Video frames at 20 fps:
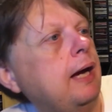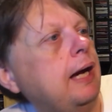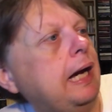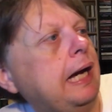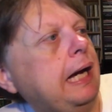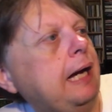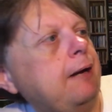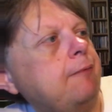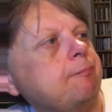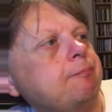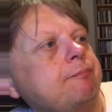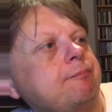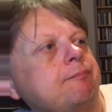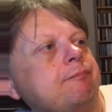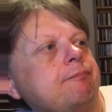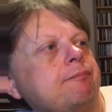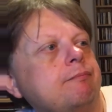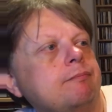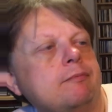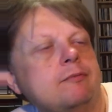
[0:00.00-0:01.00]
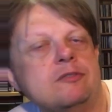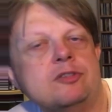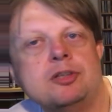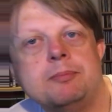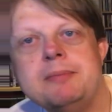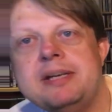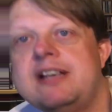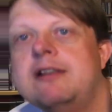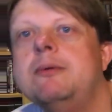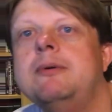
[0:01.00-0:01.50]
Um, so
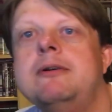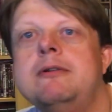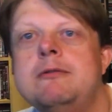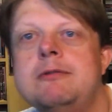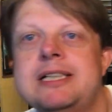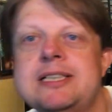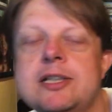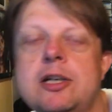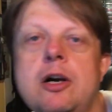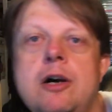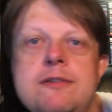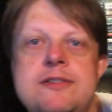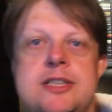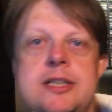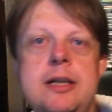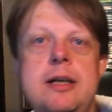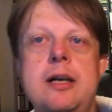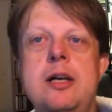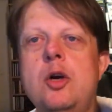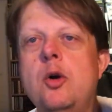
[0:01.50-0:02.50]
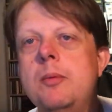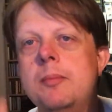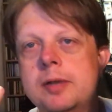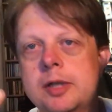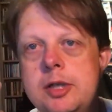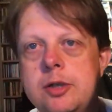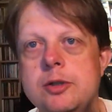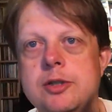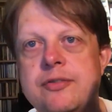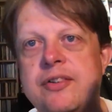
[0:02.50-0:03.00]
Mia Wasikowska, who I'm a
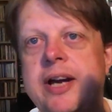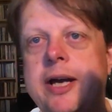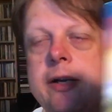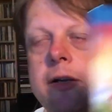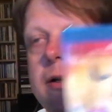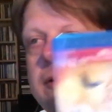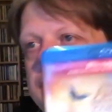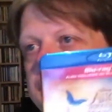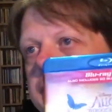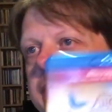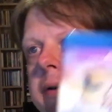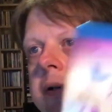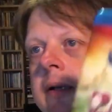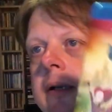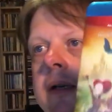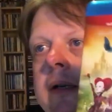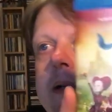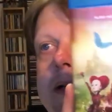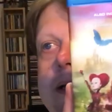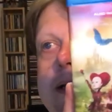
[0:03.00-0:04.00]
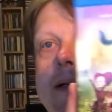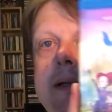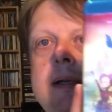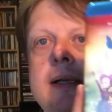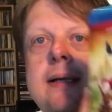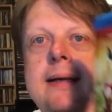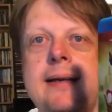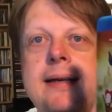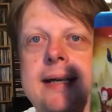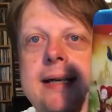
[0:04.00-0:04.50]
huge fan of,
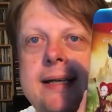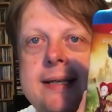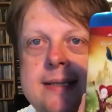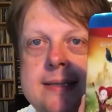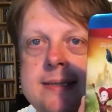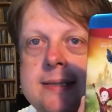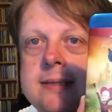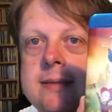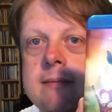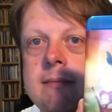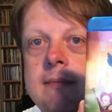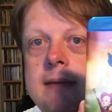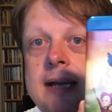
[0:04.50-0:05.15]
is